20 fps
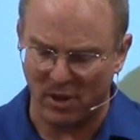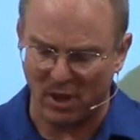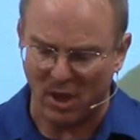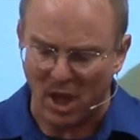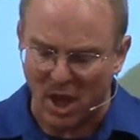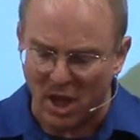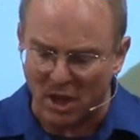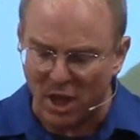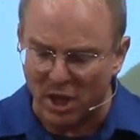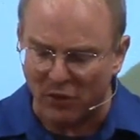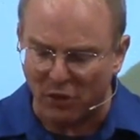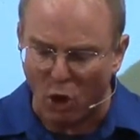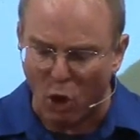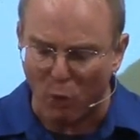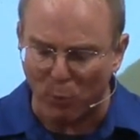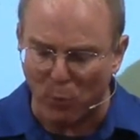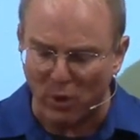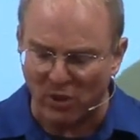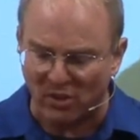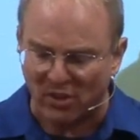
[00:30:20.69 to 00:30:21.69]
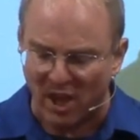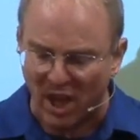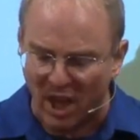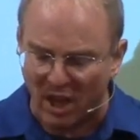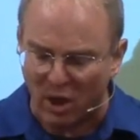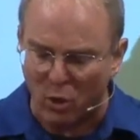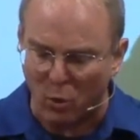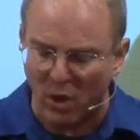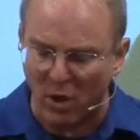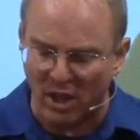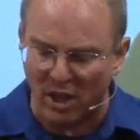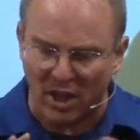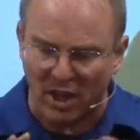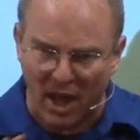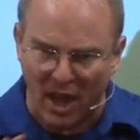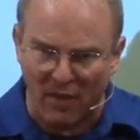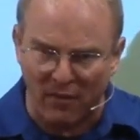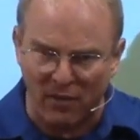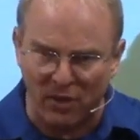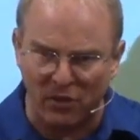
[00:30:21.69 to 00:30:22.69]
In this hope, we take away the
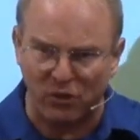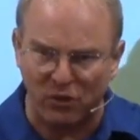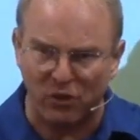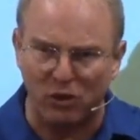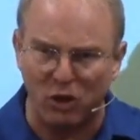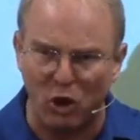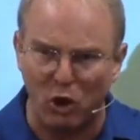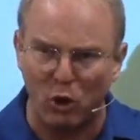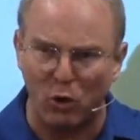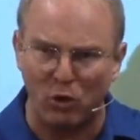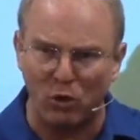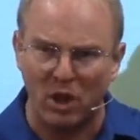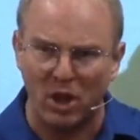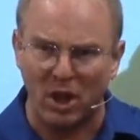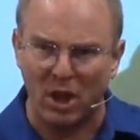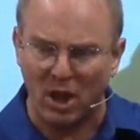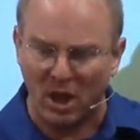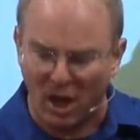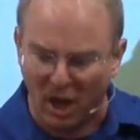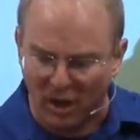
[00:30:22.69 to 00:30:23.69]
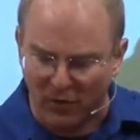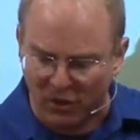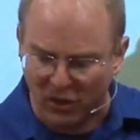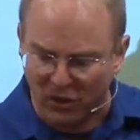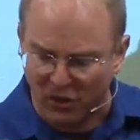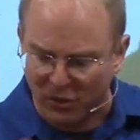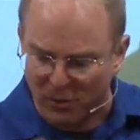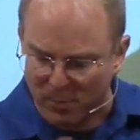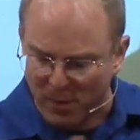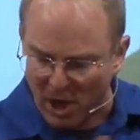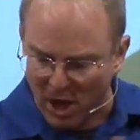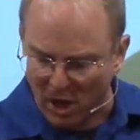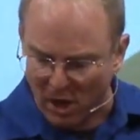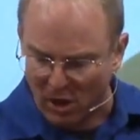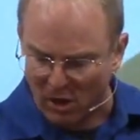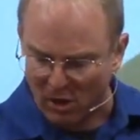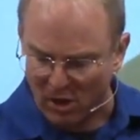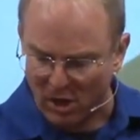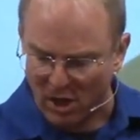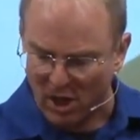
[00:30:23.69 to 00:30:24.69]
heavy stone of
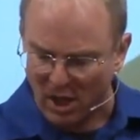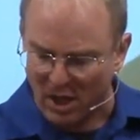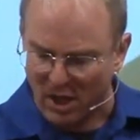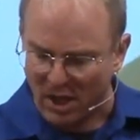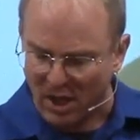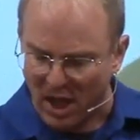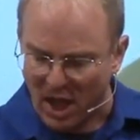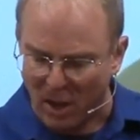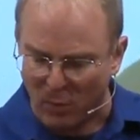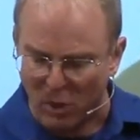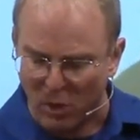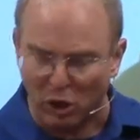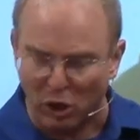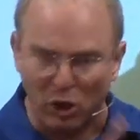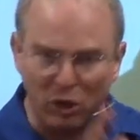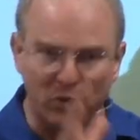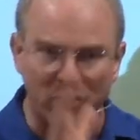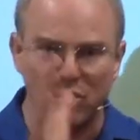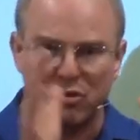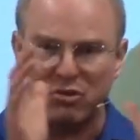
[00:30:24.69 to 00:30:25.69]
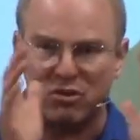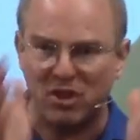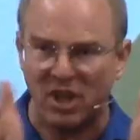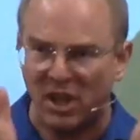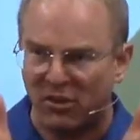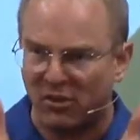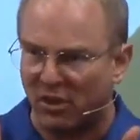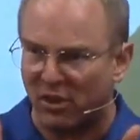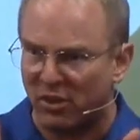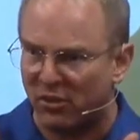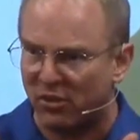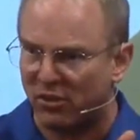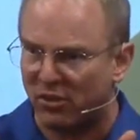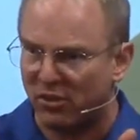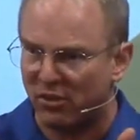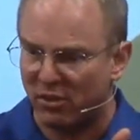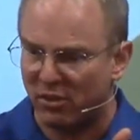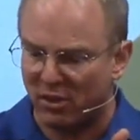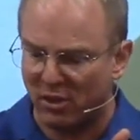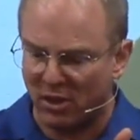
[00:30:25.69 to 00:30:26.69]
despair and we look to
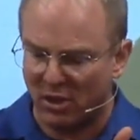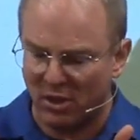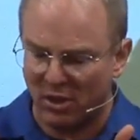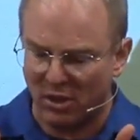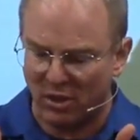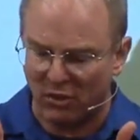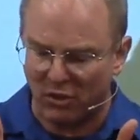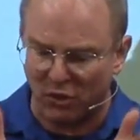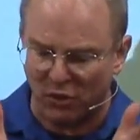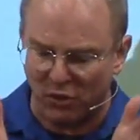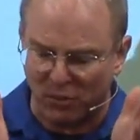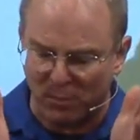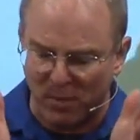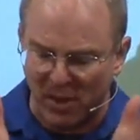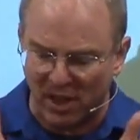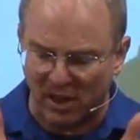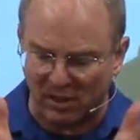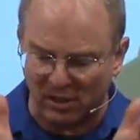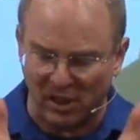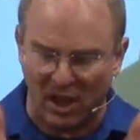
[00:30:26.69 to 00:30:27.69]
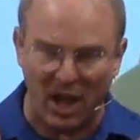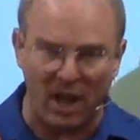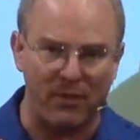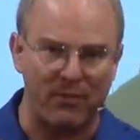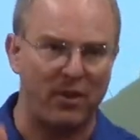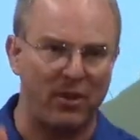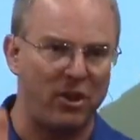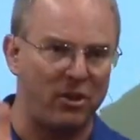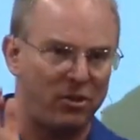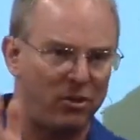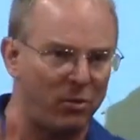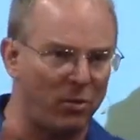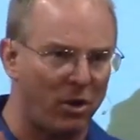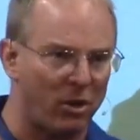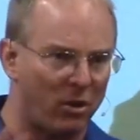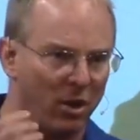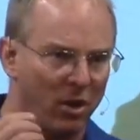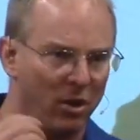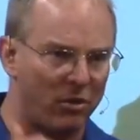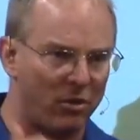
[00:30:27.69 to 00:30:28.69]
Jesus to speak life into our
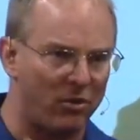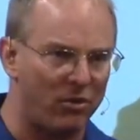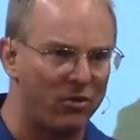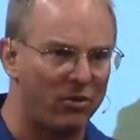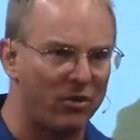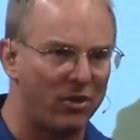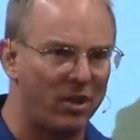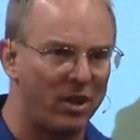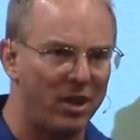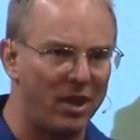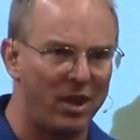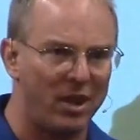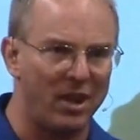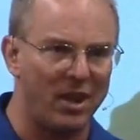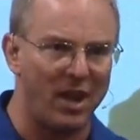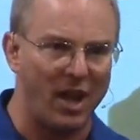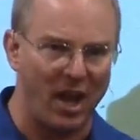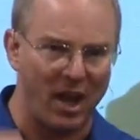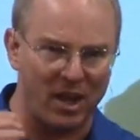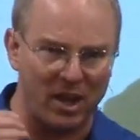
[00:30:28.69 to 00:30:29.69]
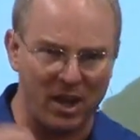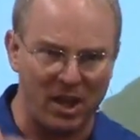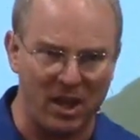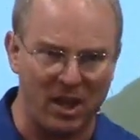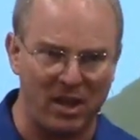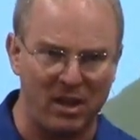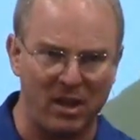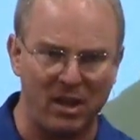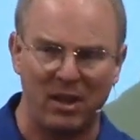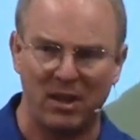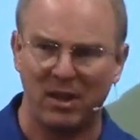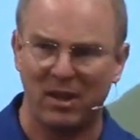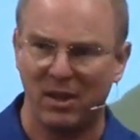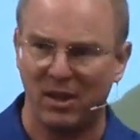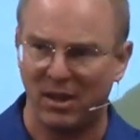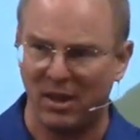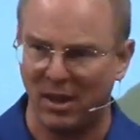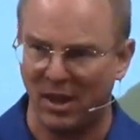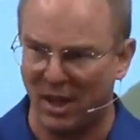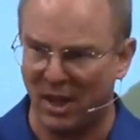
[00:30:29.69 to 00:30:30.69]
hearts again
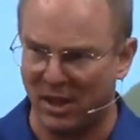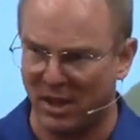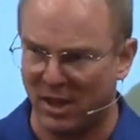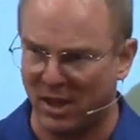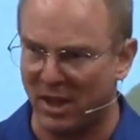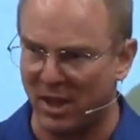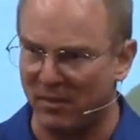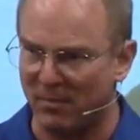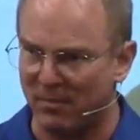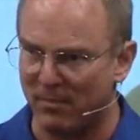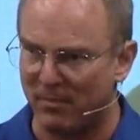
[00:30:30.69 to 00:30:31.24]
and again.